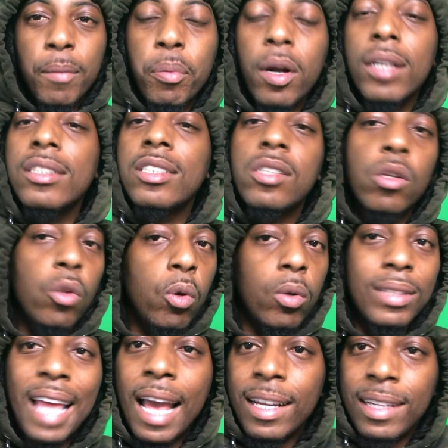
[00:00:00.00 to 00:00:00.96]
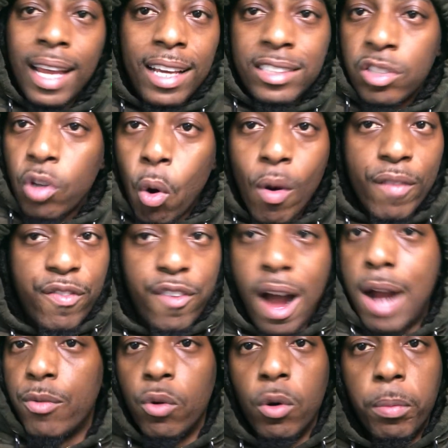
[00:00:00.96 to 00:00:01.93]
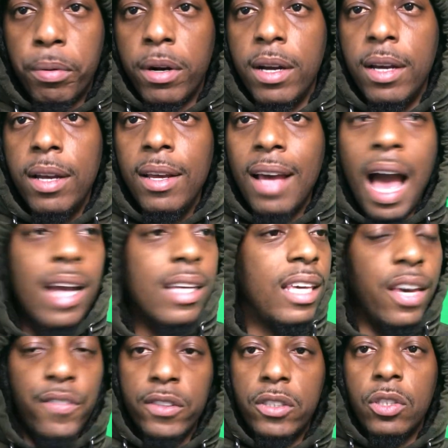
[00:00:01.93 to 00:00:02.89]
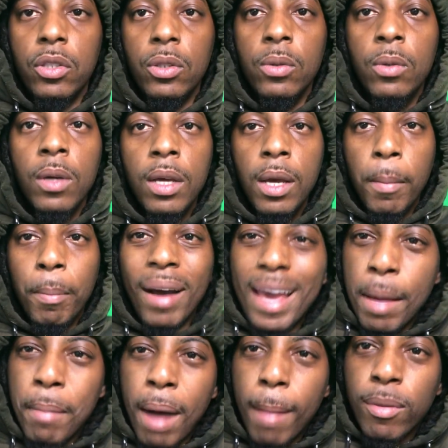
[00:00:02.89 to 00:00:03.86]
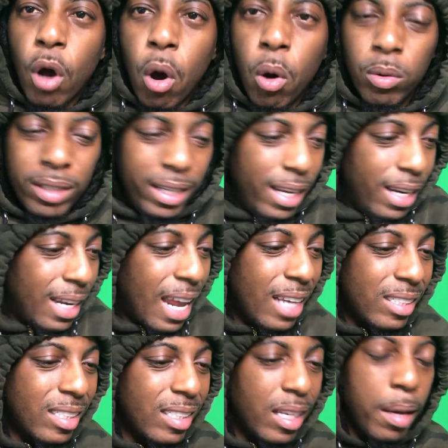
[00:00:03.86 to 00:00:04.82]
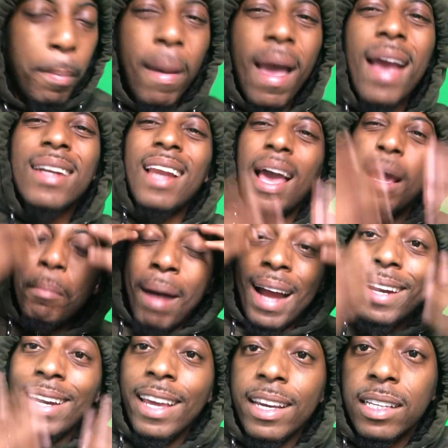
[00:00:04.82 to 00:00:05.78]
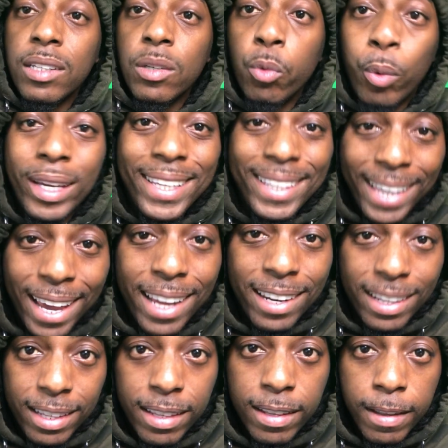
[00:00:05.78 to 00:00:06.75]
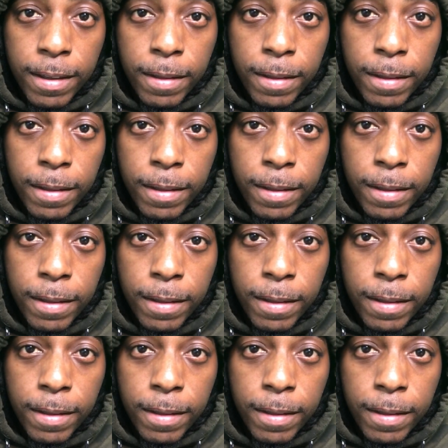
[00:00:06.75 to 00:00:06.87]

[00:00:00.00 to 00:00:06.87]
Bro, salute that. It's going viral, bro. I give it to you. But am I the only nigga that's sitting back like my nigga? We get it.